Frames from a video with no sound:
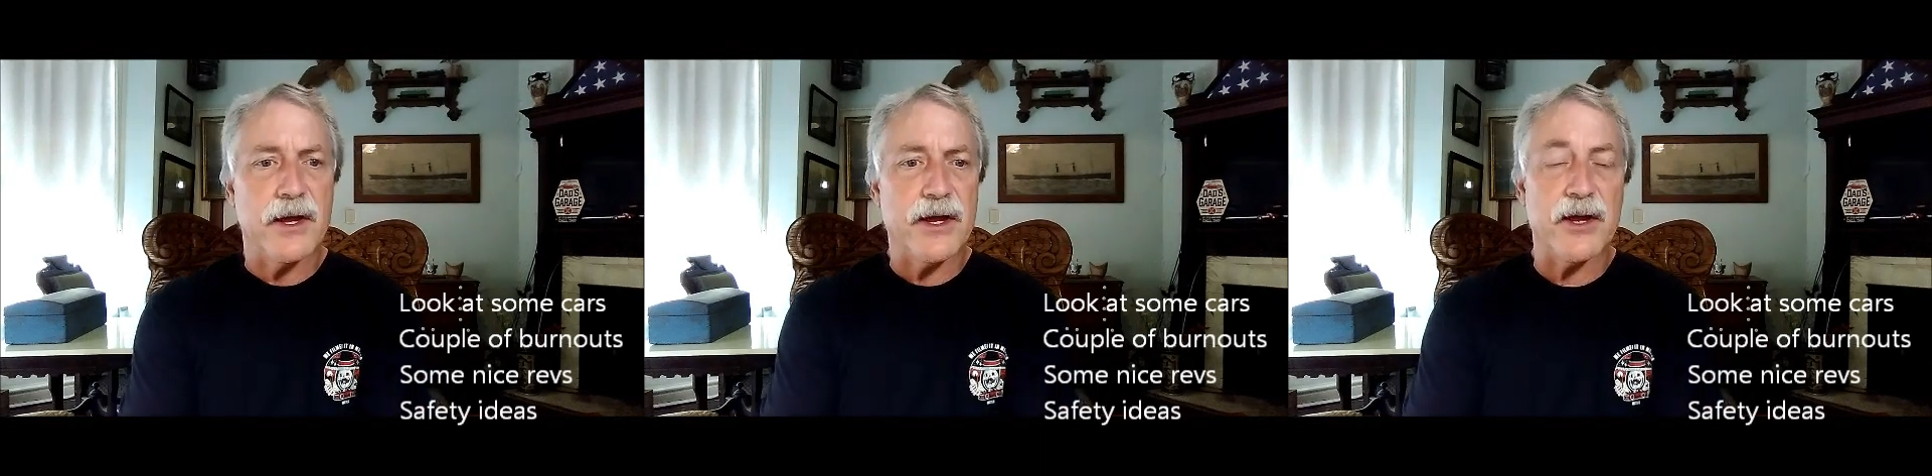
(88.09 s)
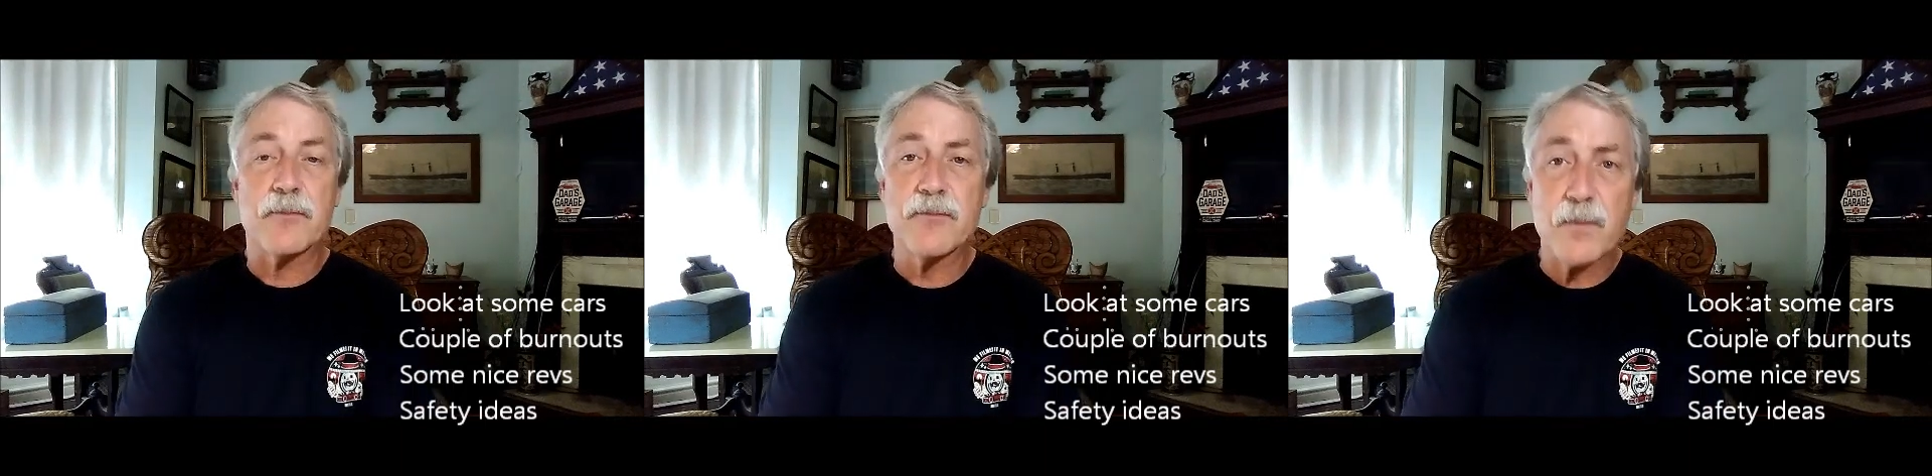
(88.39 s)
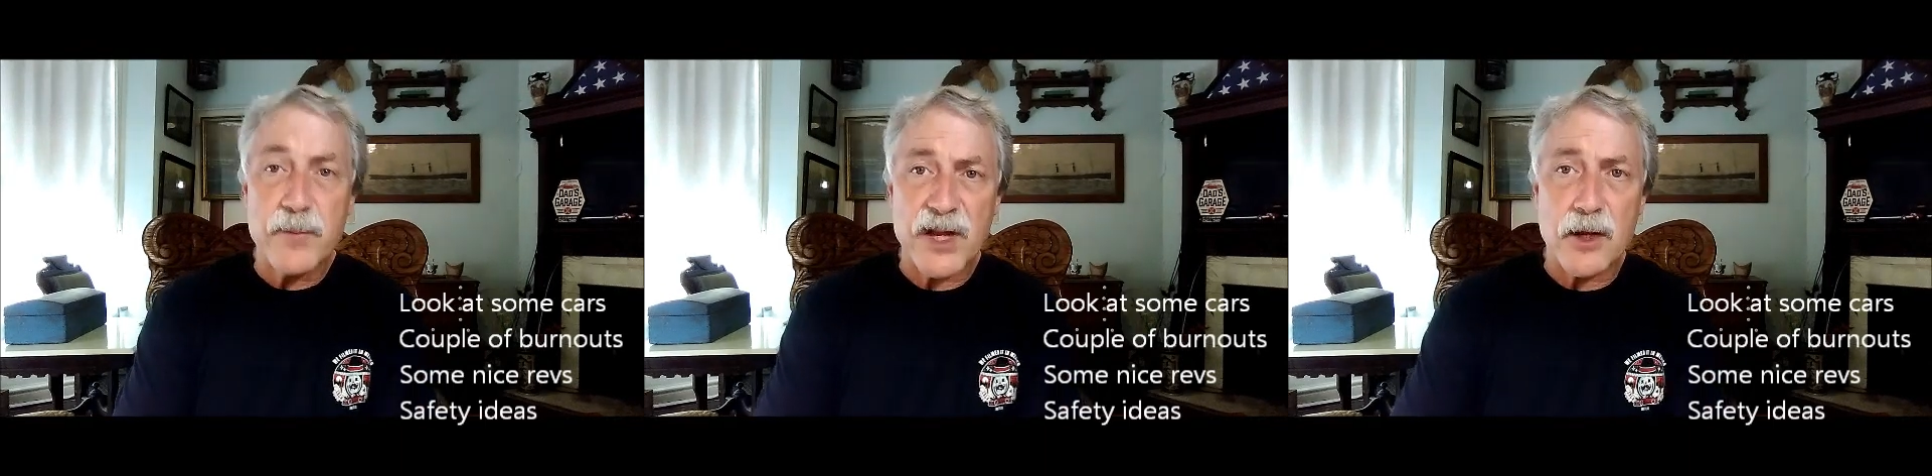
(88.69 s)
uh,
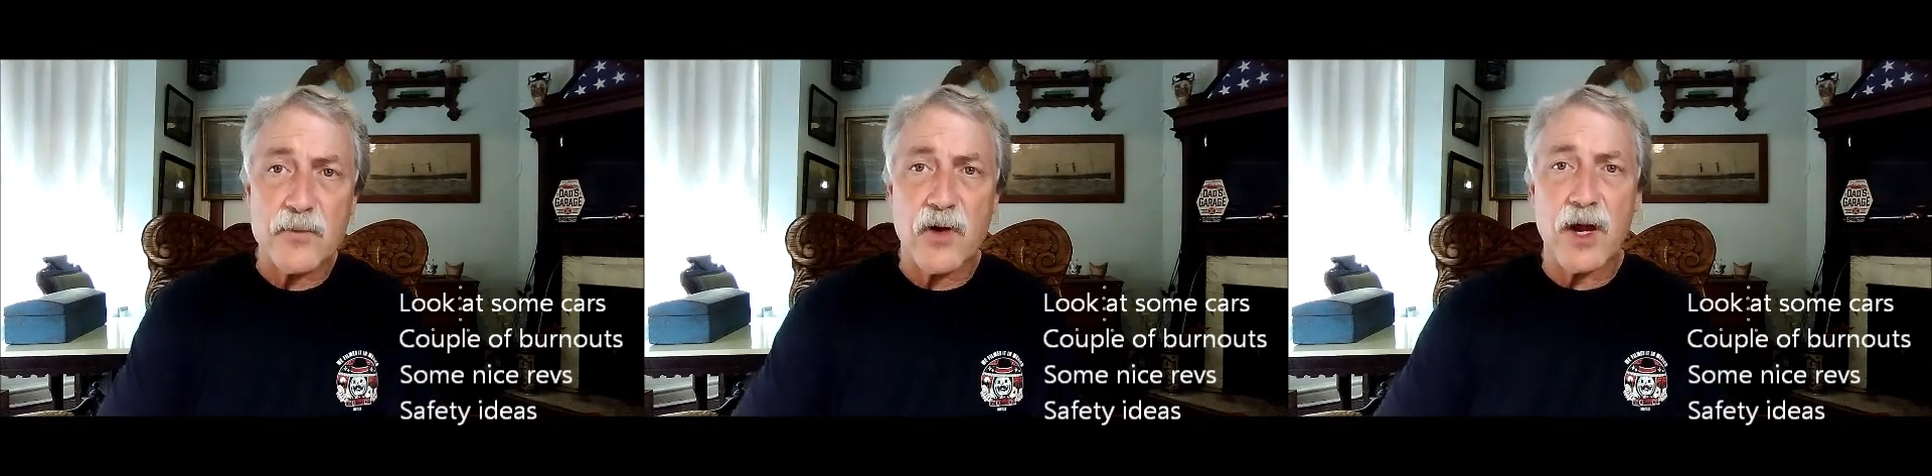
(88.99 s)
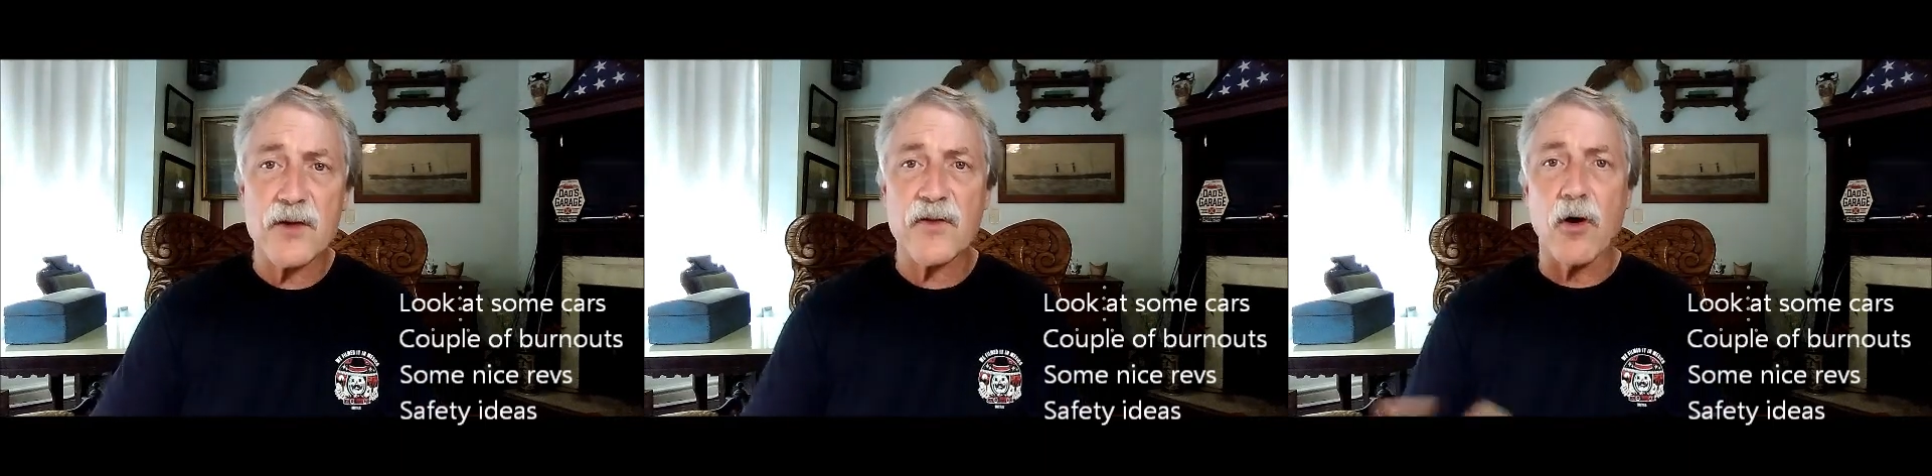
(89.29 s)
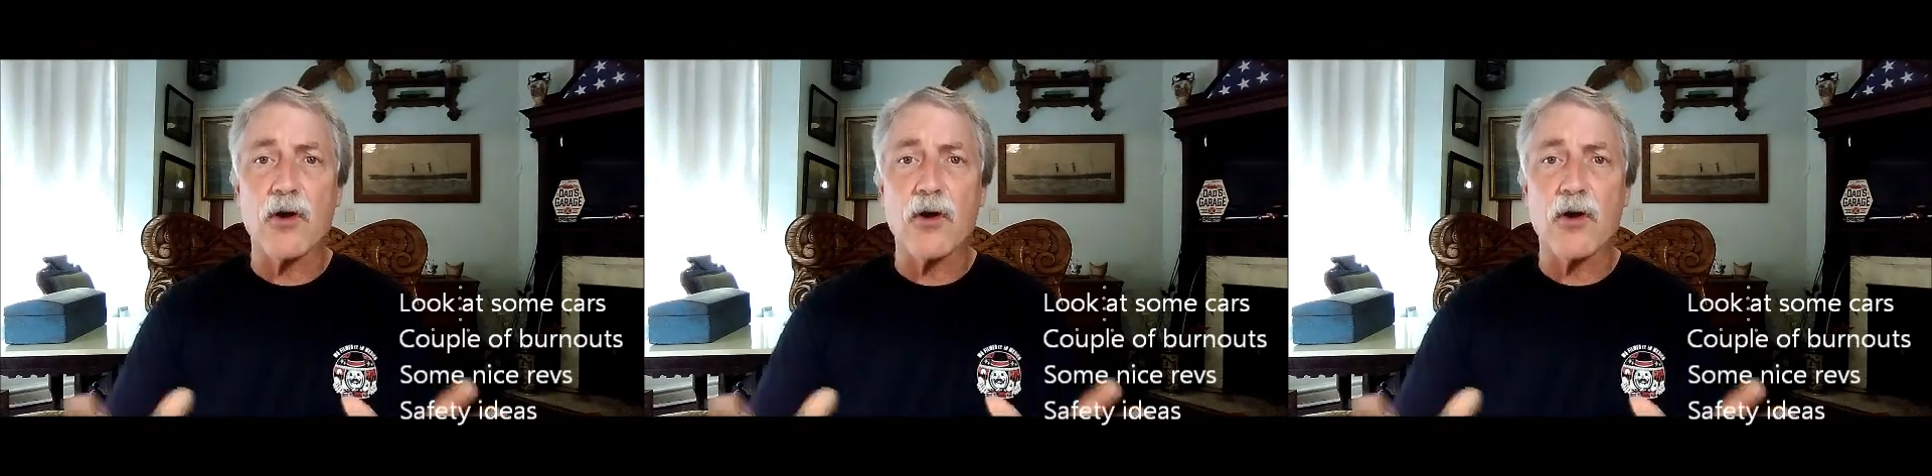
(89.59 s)
pickup trucks,